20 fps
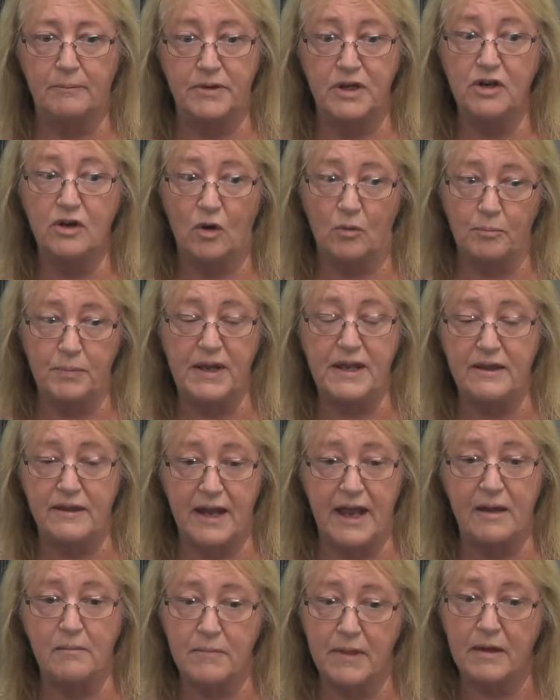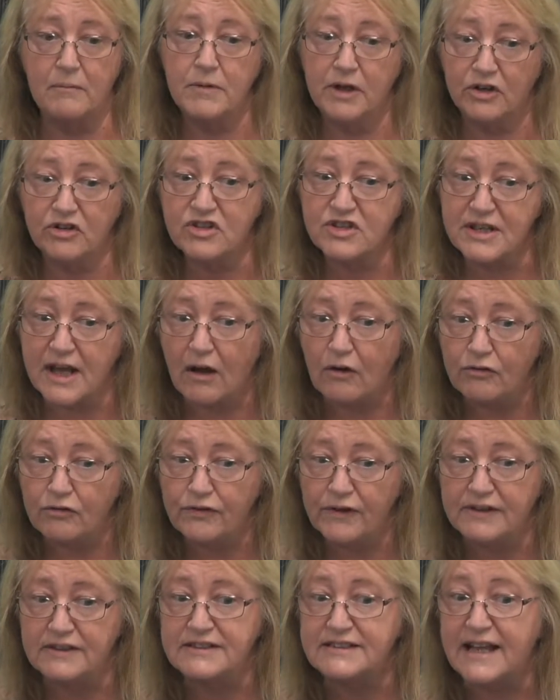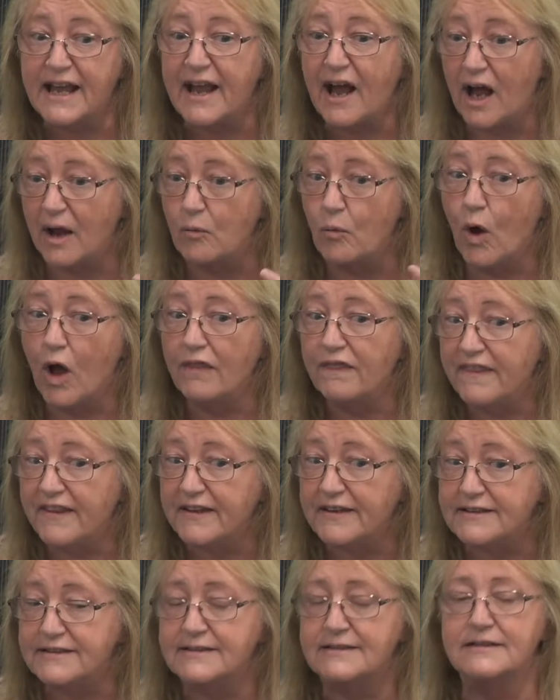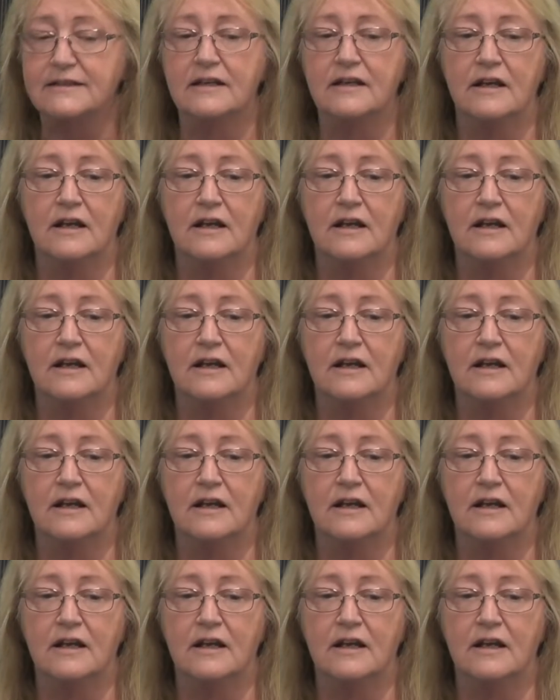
you don't PM them yourself and say, I want this.